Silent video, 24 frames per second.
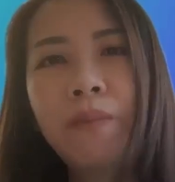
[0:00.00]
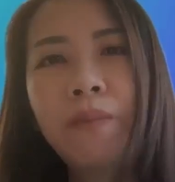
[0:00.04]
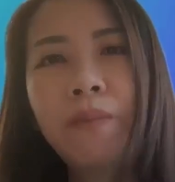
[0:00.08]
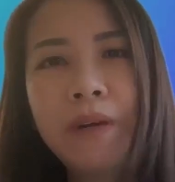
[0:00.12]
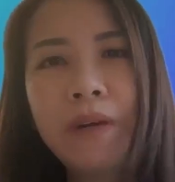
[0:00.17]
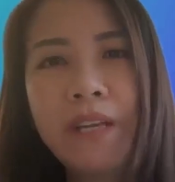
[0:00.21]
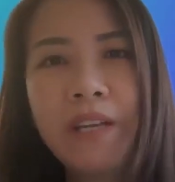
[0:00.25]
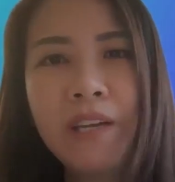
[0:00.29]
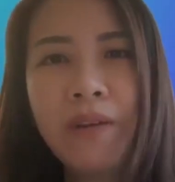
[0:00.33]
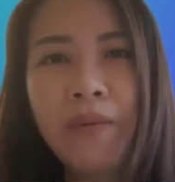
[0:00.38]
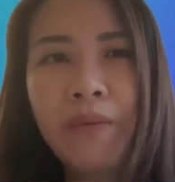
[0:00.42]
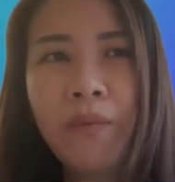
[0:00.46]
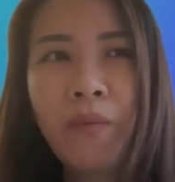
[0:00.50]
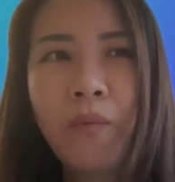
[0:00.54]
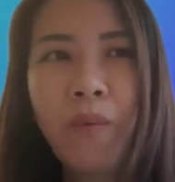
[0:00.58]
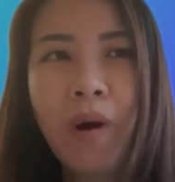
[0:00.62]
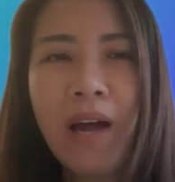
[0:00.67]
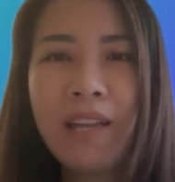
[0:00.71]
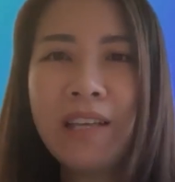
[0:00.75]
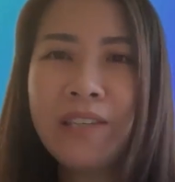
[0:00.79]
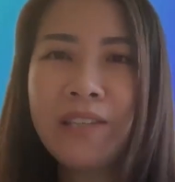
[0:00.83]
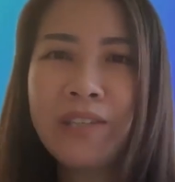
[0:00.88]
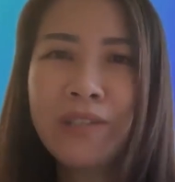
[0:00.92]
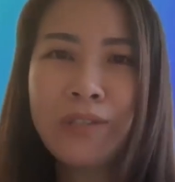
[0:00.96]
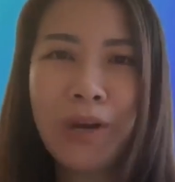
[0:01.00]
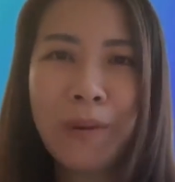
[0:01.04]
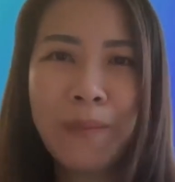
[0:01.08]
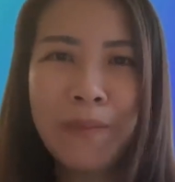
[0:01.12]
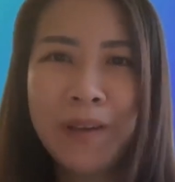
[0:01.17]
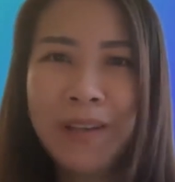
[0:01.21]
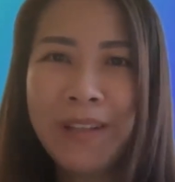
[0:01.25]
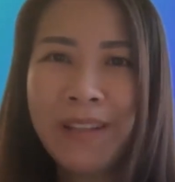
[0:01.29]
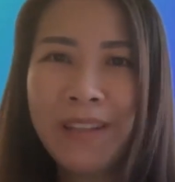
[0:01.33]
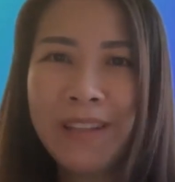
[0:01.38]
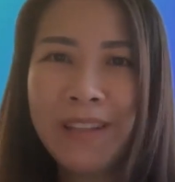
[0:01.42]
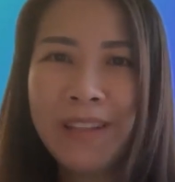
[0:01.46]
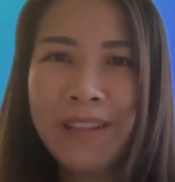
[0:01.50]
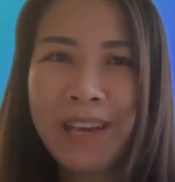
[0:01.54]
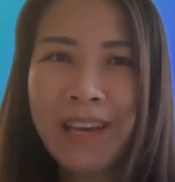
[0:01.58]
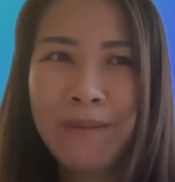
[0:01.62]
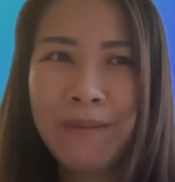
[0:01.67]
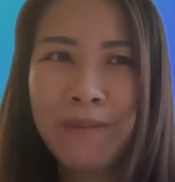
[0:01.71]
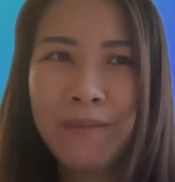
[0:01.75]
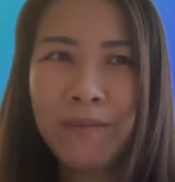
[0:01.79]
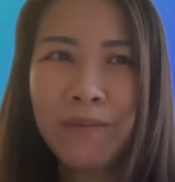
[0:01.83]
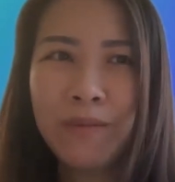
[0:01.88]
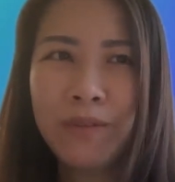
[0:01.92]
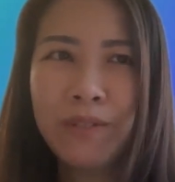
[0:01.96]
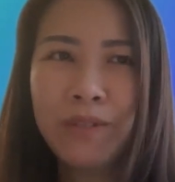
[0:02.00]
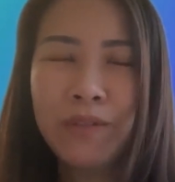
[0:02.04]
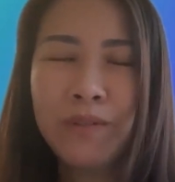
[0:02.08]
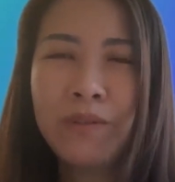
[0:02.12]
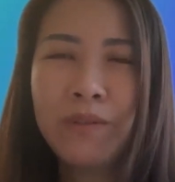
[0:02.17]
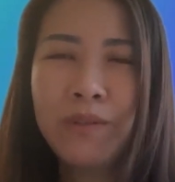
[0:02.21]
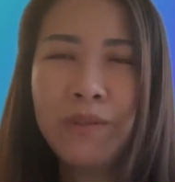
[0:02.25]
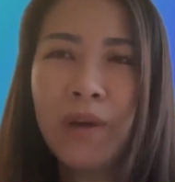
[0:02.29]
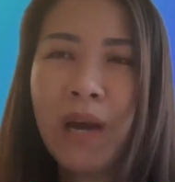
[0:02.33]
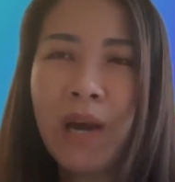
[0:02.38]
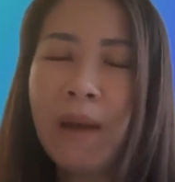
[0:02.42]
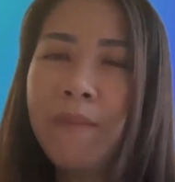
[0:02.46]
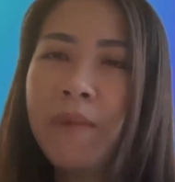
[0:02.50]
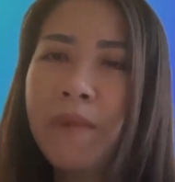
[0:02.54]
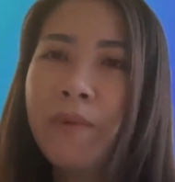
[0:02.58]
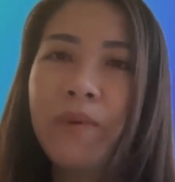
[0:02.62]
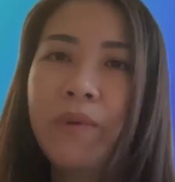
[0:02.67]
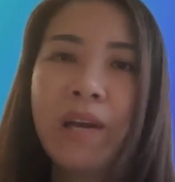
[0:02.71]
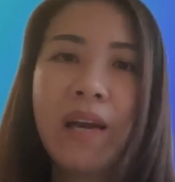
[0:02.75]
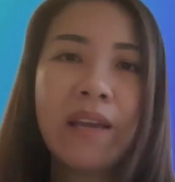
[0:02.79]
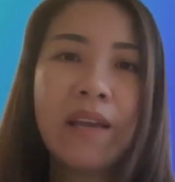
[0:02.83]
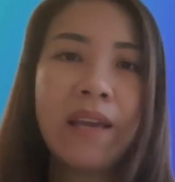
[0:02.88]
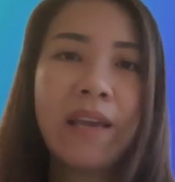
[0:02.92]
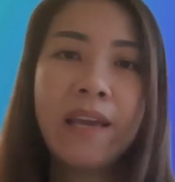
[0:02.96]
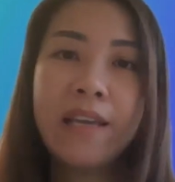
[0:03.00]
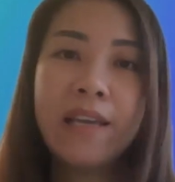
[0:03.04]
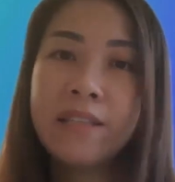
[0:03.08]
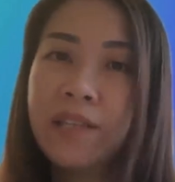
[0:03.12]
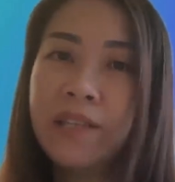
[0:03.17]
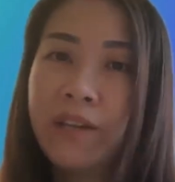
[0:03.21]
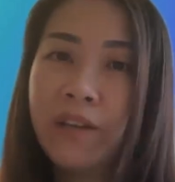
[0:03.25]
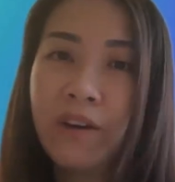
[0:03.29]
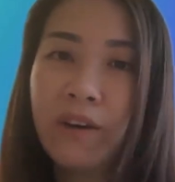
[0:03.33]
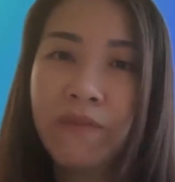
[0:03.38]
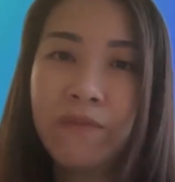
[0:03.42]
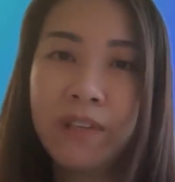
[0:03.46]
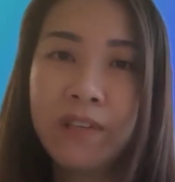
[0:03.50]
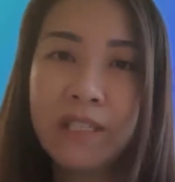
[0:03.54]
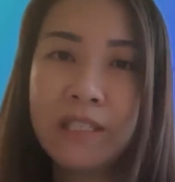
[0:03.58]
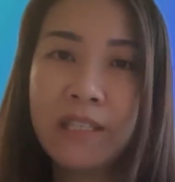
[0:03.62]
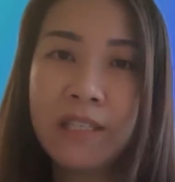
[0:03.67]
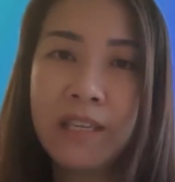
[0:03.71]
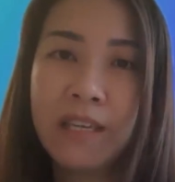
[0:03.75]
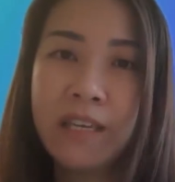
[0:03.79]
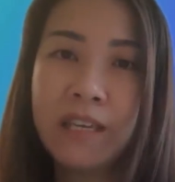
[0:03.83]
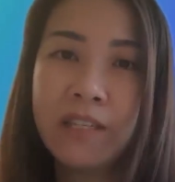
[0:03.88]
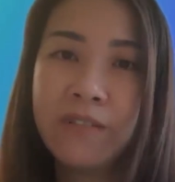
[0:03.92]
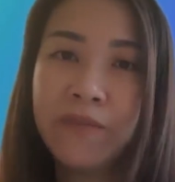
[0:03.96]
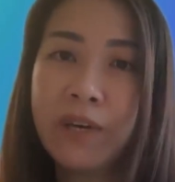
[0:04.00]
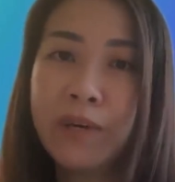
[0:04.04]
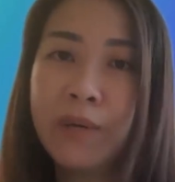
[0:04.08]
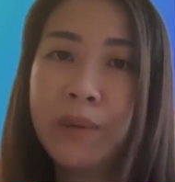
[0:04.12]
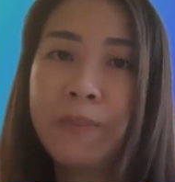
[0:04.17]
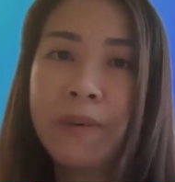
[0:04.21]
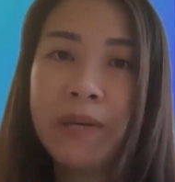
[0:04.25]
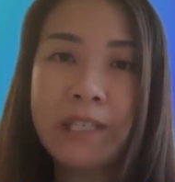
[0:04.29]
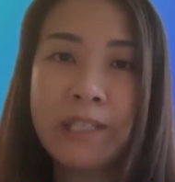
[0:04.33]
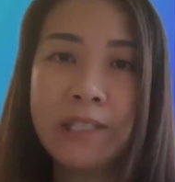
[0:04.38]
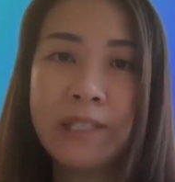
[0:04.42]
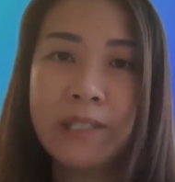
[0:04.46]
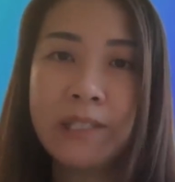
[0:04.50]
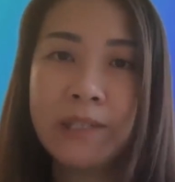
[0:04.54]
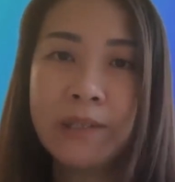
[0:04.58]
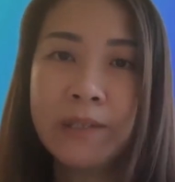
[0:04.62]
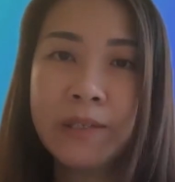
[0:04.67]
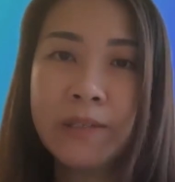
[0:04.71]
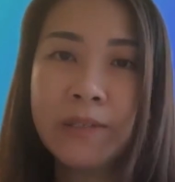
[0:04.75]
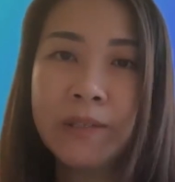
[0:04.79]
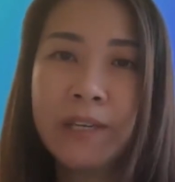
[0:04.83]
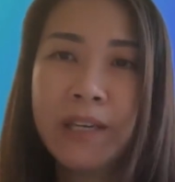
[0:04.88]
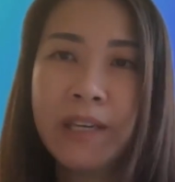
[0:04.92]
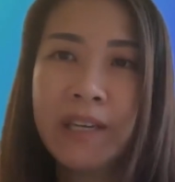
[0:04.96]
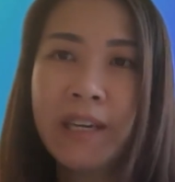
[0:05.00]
opinion, what is stopping them? Would you know? I mean, we are guessing, obviously, it's very personal.